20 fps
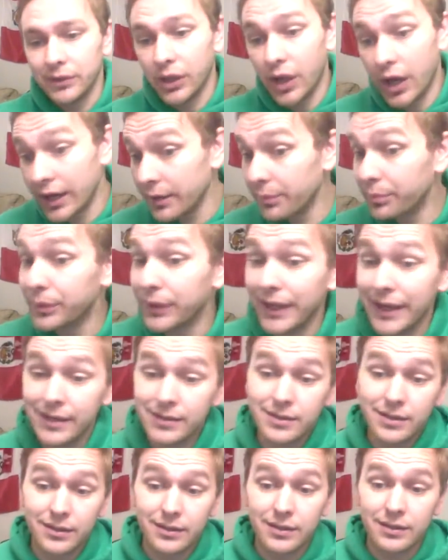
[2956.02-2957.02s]
lot of
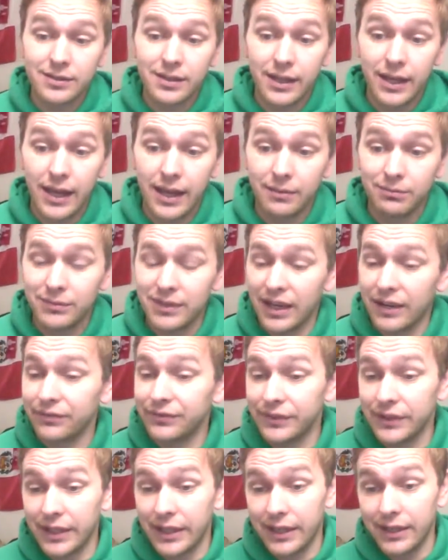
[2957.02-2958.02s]
plays in this game.
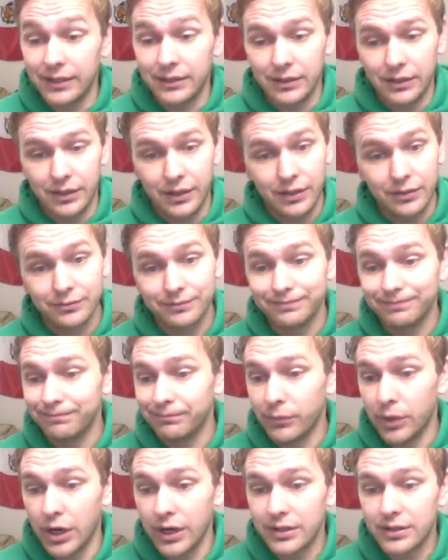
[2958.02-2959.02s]
Definitely,
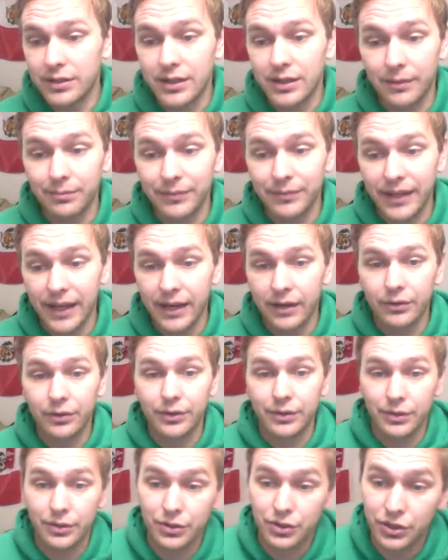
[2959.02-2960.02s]
mark some down
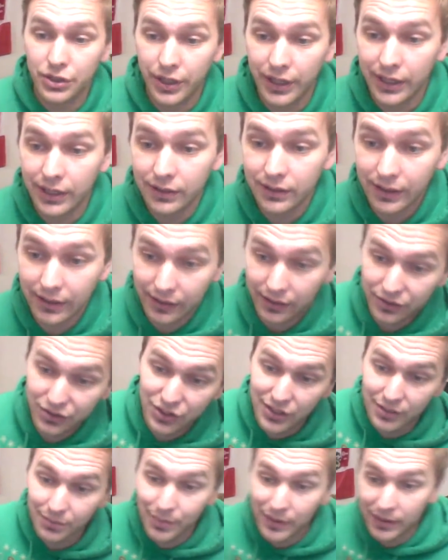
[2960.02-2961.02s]
on your sheet and a
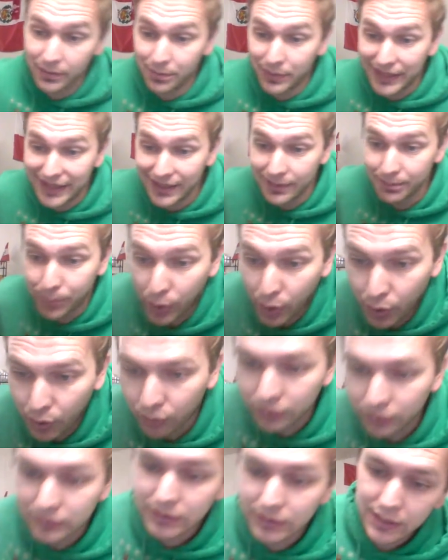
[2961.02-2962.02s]
GPP
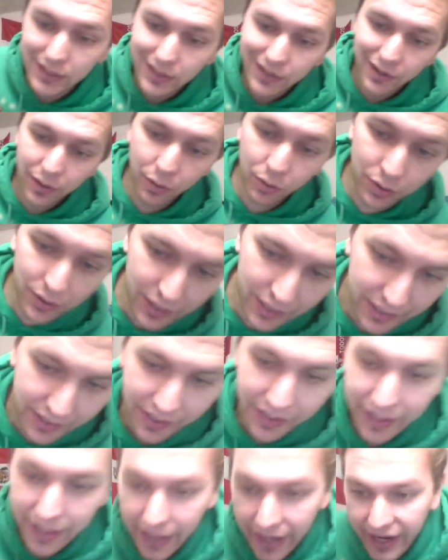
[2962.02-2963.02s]
poll or in
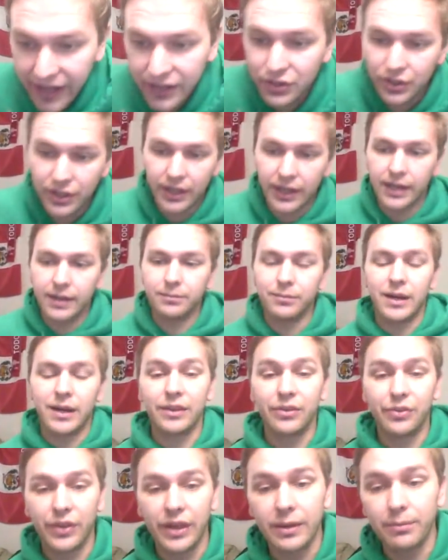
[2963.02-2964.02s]
a cash game.
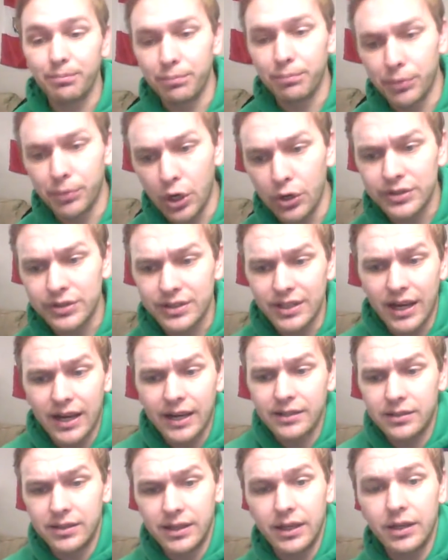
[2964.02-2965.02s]
I think both
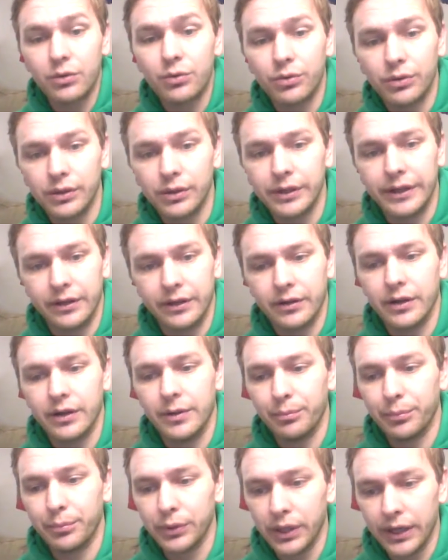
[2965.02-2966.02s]
sides equally are
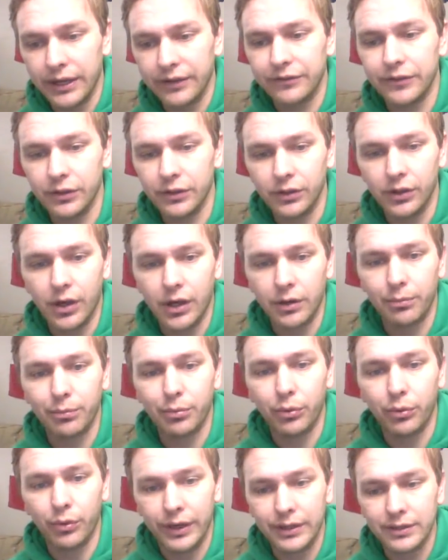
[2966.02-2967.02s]
in play for a lot of
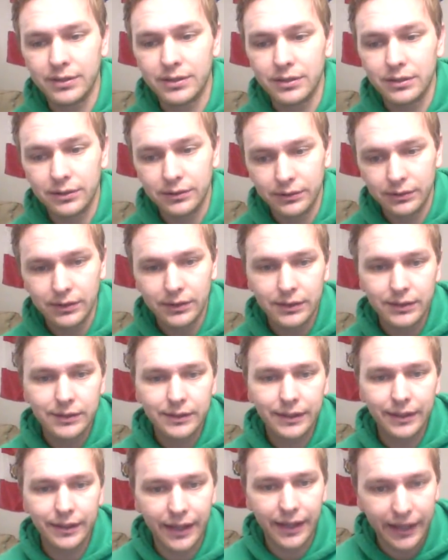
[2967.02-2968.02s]
points.
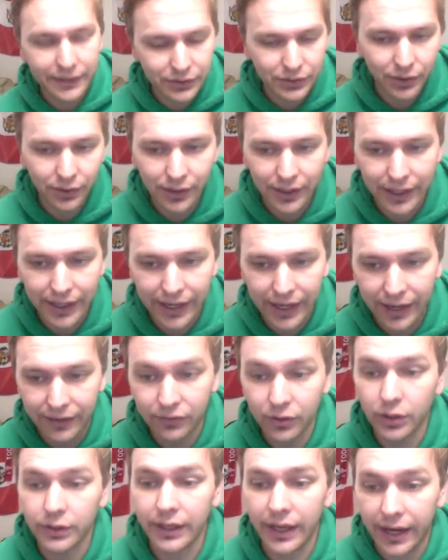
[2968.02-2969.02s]
And that's all I
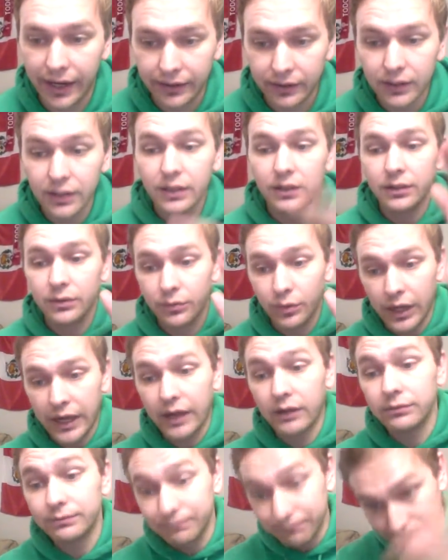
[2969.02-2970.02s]
have on that.
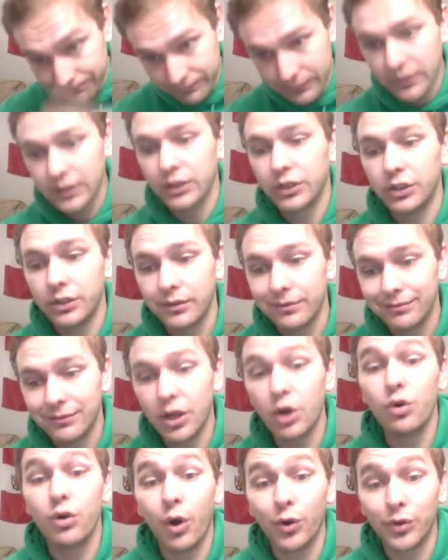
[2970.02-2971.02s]
Well,
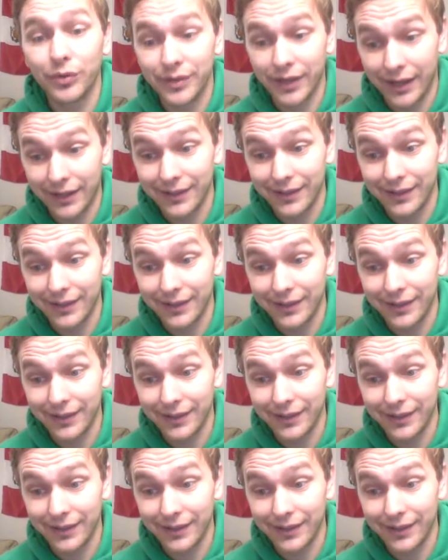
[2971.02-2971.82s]
no goaltending.